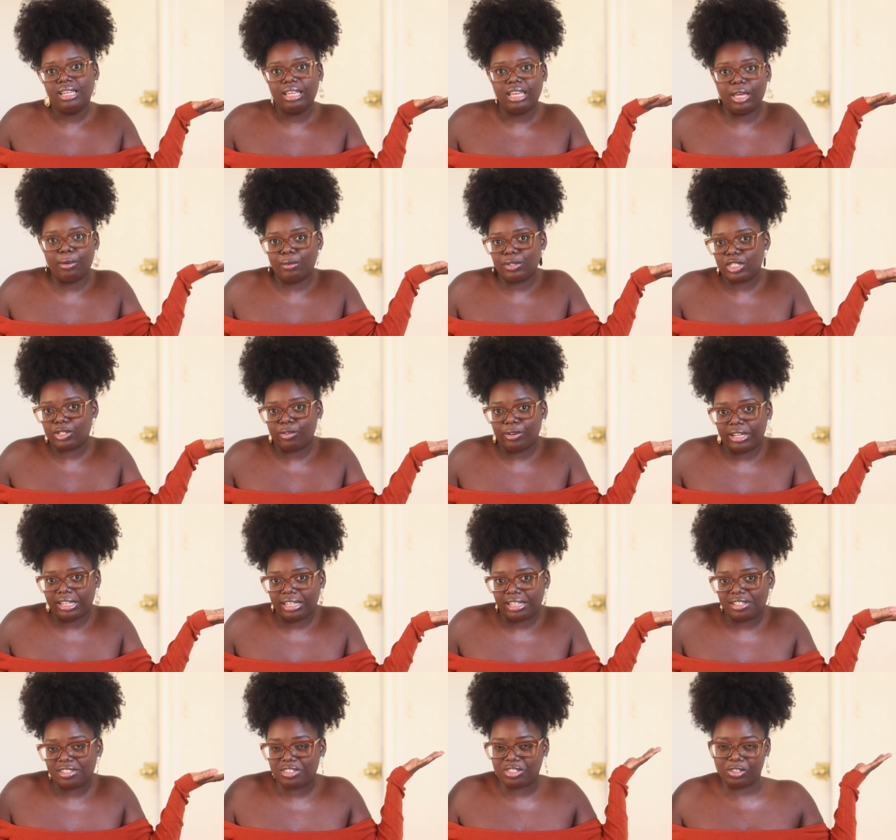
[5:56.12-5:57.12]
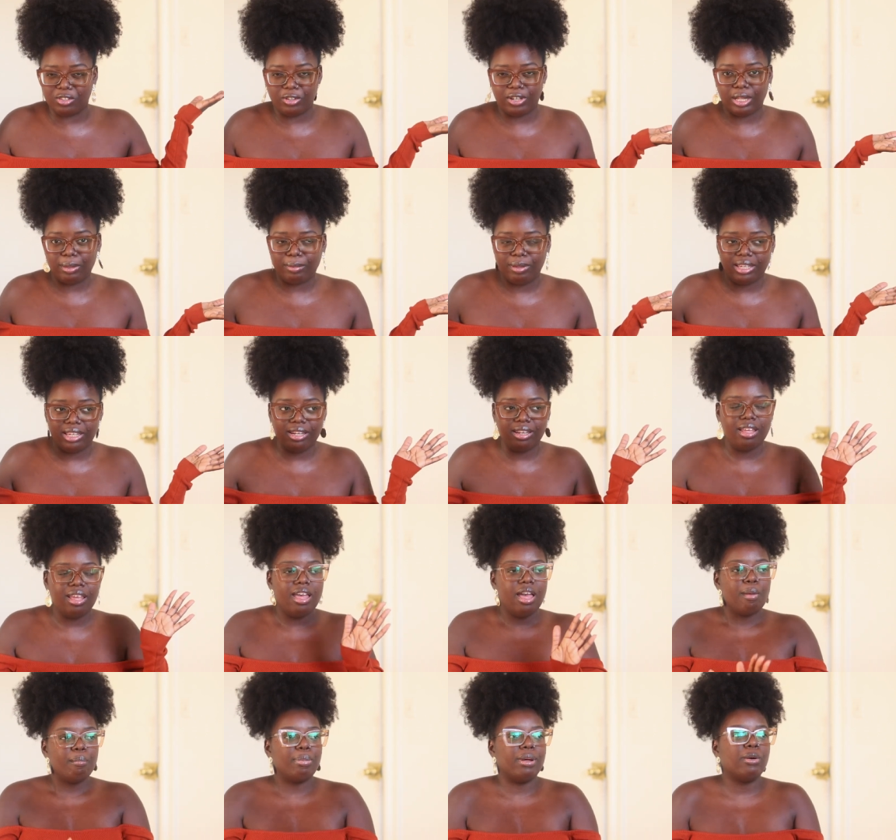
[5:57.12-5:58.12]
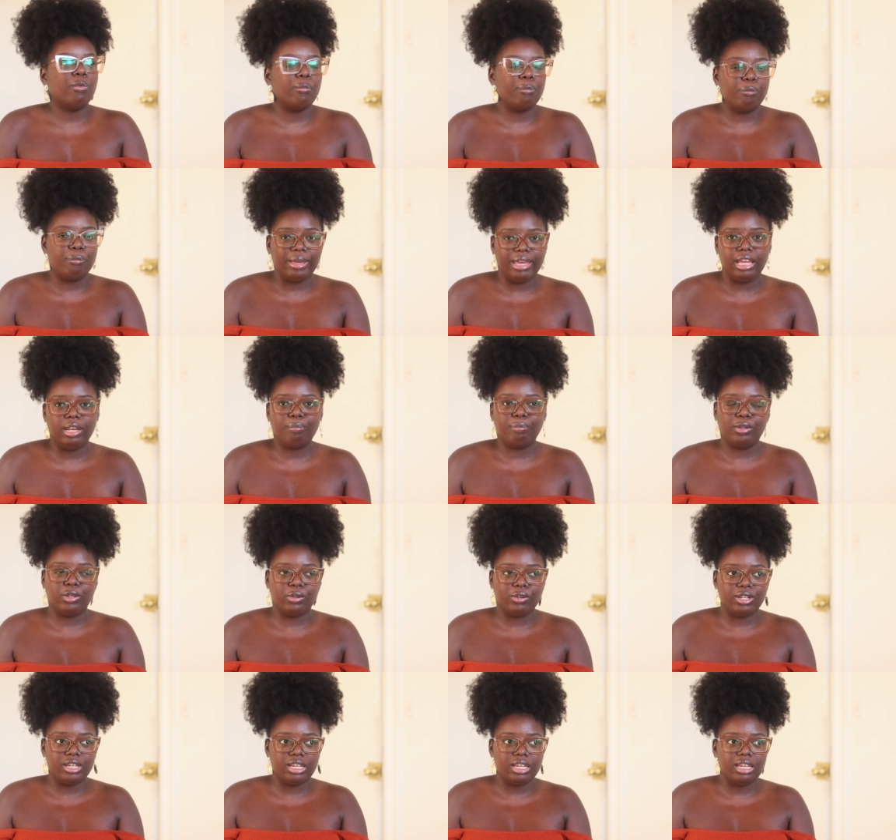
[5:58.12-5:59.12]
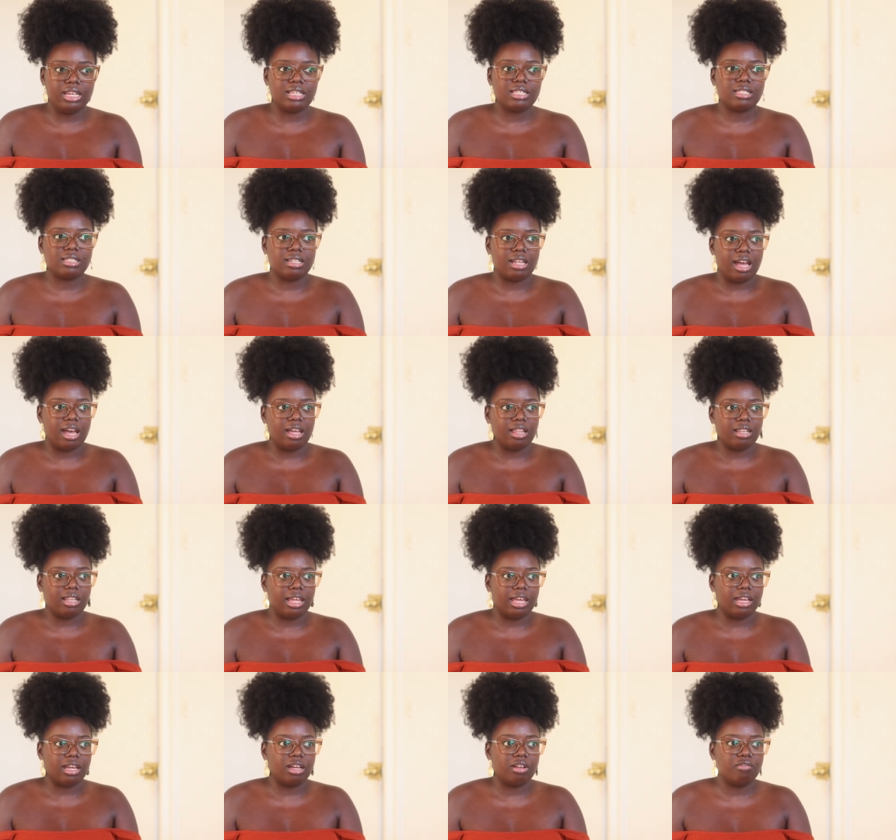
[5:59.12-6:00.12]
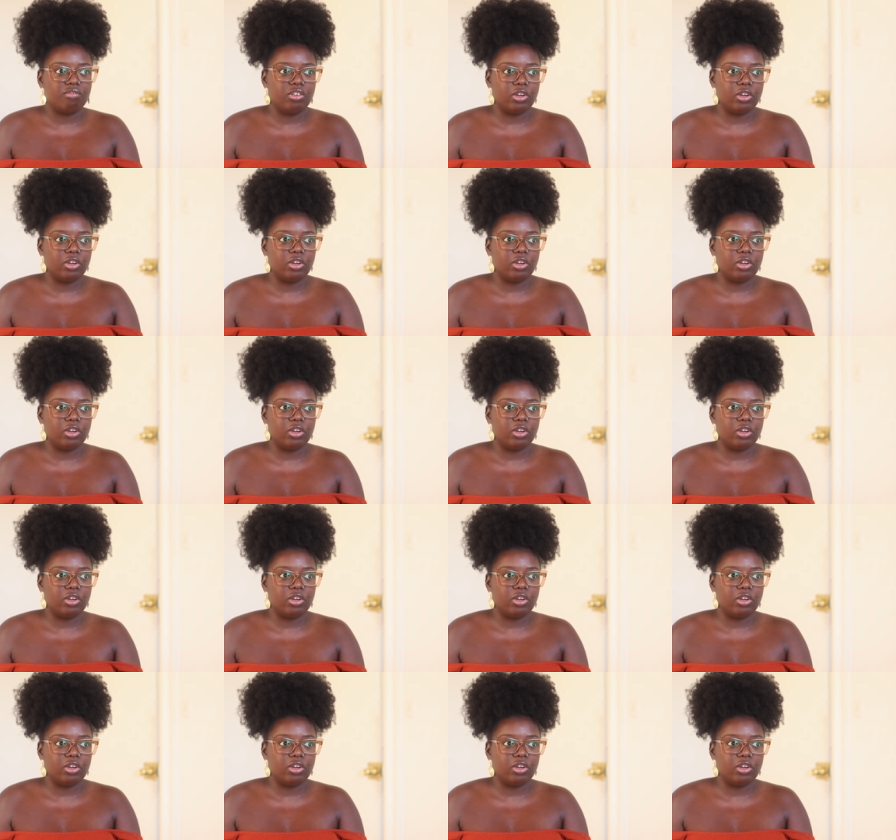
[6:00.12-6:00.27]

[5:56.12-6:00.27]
it was crickets, you know what I mean? But Mayde Beauty is not like a